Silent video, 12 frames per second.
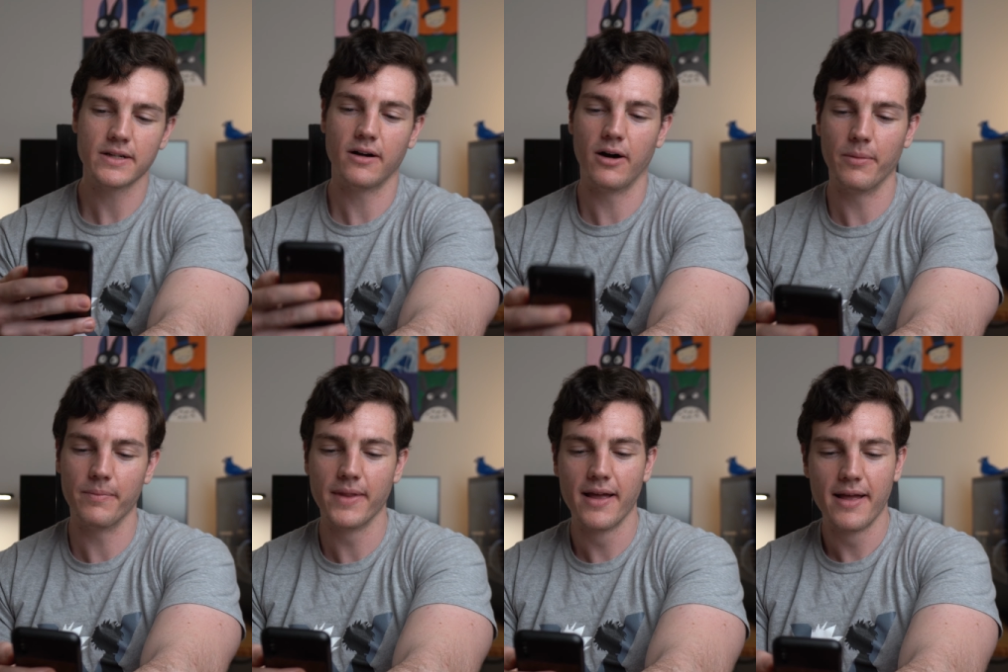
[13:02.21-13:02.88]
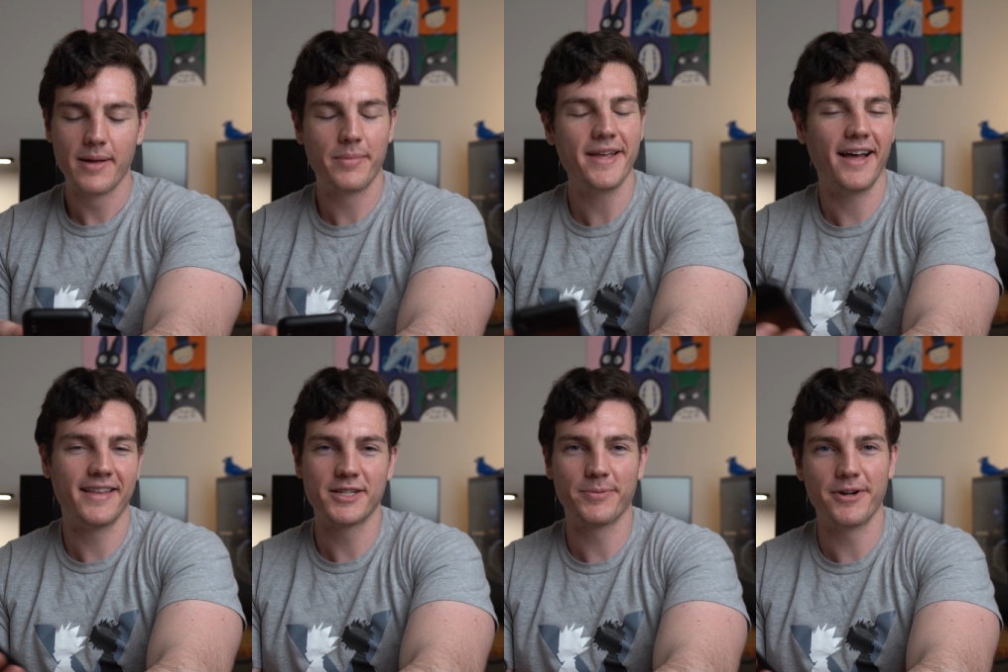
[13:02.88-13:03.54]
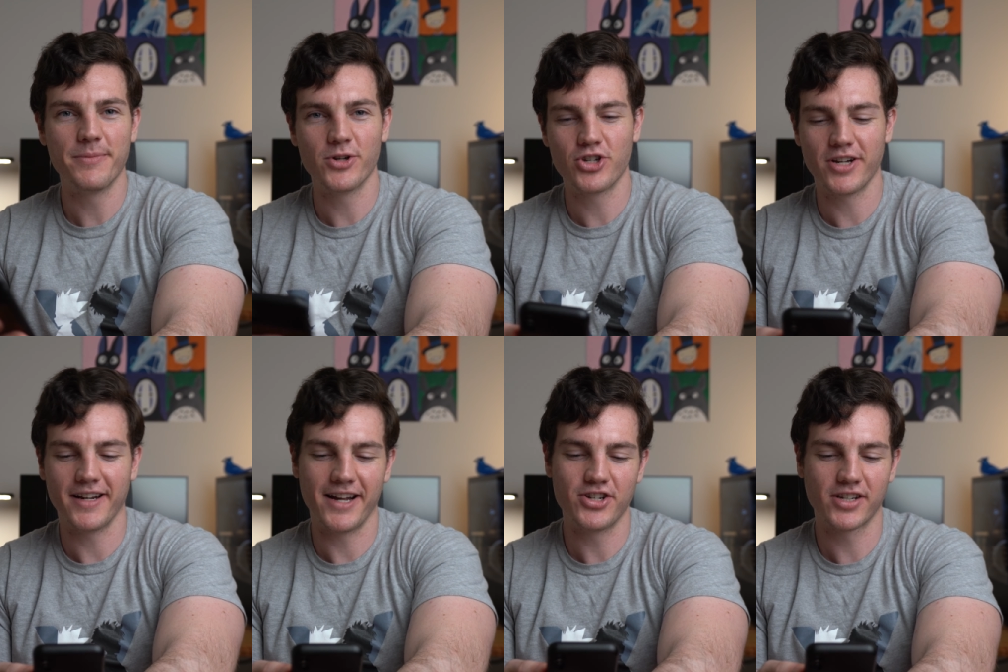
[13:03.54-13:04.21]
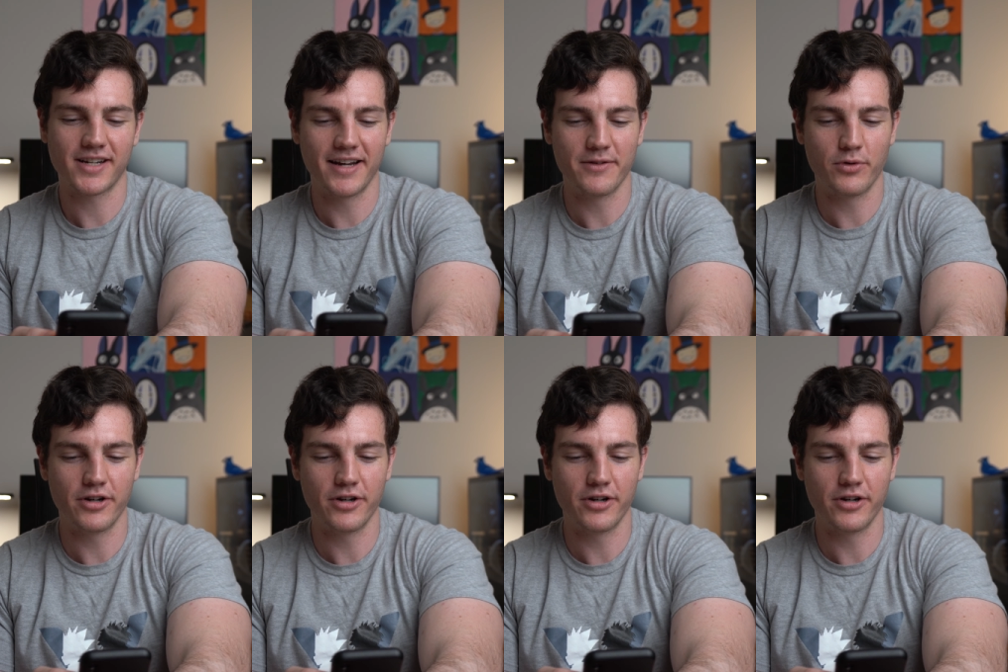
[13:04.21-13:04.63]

Um, but yeah, that's pretty much it. I just kind of